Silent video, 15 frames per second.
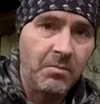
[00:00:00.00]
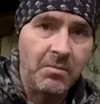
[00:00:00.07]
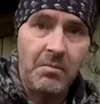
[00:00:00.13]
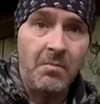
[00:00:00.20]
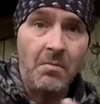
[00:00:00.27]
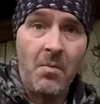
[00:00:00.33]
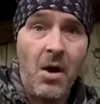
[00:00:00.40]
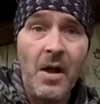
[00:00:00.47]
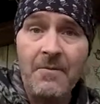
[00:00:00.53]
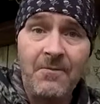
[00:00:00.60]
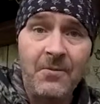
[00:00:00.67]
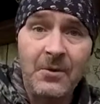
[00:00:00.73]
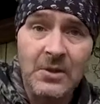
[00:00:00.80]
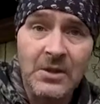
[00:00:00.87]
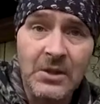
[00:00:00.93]
My
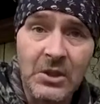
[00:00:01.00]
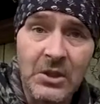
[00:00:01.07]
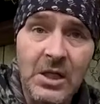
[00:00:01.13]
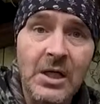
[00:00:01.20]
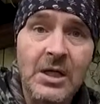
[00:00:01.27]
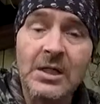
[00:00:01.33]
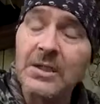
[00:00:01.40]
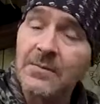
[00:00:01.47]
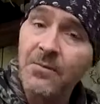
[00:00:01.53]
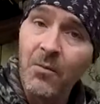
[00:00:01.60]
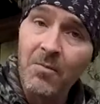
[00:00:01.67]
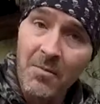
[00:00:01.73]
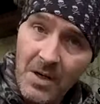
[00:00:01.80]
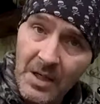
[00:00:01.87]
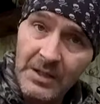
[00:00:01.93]
footage is for
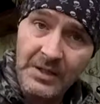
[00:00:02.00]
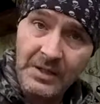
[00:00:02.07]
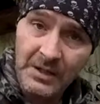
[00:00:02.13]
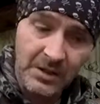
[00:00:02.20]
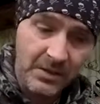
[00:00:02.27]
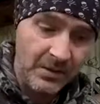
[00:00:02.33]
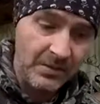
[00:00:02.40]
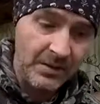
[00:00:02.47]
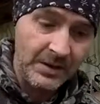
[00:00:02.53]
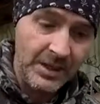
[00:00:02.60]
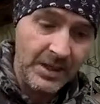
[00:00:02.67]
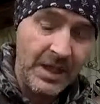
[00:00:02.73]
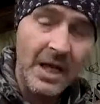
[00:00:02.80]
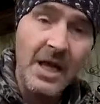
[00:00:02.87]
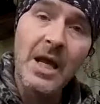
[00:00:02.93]
my security
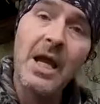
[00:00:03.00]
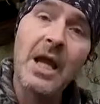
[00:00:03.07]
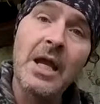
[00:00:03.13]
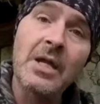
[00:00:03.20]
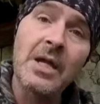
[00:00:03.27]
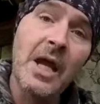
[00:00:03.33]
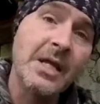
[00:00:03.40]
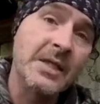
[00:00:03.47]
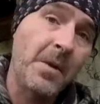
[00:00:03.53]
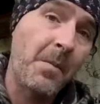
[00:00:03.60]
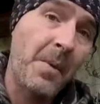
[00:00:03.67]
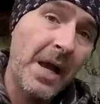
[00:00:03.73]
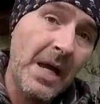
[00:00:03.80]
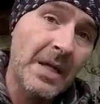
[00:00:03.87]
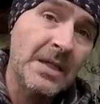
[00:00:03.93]
and as a
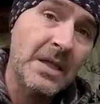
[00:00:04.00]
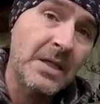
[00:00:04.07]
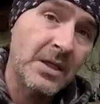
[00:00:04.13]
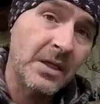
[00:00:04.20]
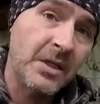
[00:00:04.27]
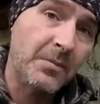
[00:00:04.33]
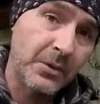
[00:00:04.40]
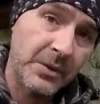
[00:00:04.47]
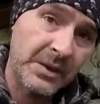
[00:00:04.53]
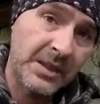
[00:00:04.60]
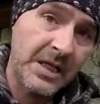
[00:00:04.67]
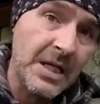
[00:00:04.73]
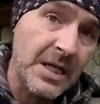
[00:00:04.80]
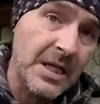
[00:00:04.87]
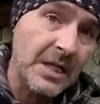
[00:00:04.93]
party to the
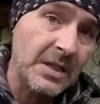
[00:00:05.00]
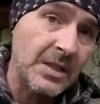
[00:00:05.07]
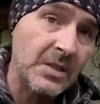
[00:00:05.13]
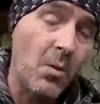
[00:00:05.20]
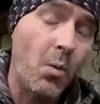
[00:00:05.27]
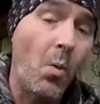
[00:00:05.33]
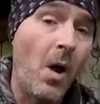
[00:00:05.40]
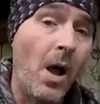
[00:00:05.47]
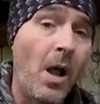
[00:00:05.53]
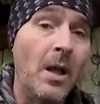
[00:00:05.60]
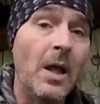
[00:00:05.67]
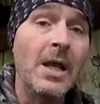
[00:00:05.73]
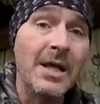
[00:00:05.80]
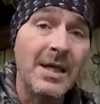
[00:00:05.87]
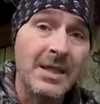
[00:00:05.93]
proceedings while
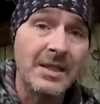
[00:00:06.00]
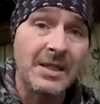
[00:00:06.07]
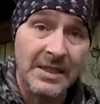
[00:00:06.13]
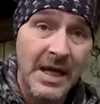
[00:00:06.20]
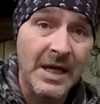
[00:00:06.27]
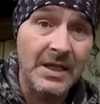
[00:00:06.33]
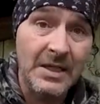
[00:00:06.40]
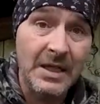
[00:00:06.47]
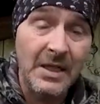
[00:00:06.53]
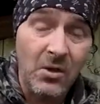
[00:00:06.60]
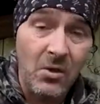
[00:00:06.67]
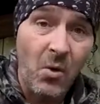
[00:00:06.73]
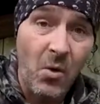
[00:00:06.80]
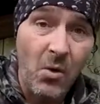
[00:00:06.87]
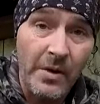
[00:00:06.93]
conducting
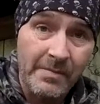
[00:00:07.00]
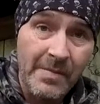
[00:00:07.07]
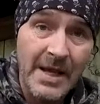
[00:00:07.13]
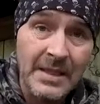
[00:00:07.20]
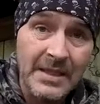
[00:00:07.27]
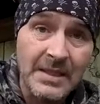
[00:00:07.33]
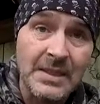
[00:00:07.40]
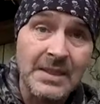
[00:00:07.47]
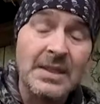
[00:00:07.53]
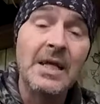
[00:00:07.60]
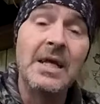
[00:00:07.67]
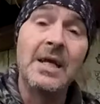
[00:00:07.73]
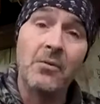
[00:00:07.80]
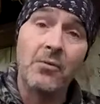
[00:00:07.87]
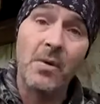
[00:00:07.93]
court matters
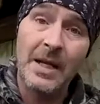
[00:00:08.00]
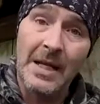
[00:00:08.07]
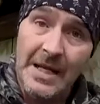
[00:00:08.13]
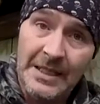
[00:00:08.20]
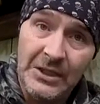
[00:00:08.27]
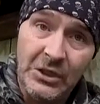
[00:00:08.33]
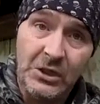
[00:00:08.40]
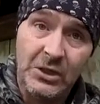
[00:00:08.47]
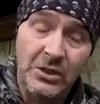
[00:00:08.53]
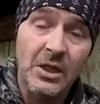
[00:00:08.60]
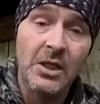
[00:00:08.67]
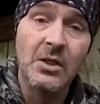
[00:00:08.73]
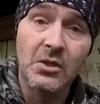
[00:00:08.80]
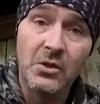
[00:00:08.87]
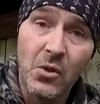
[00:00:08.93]
in relation
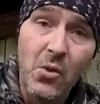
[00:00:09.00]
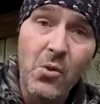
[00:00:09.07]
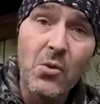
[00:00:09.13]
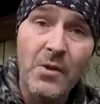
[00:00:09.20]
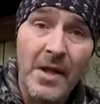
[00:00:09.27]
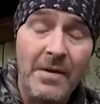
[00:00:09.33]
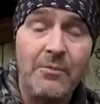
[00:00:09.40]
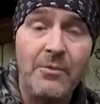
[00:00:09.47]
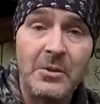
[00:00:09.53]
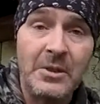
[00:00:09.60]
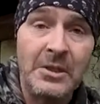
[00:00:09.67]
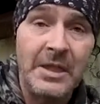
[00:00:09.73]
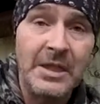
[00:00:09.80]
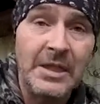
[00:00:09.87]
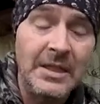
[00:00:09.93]
to that
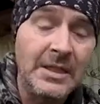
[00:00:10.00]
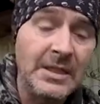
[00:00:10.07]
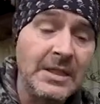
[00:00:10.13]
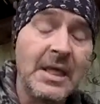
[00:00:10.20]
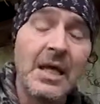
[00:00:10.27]
proceedings,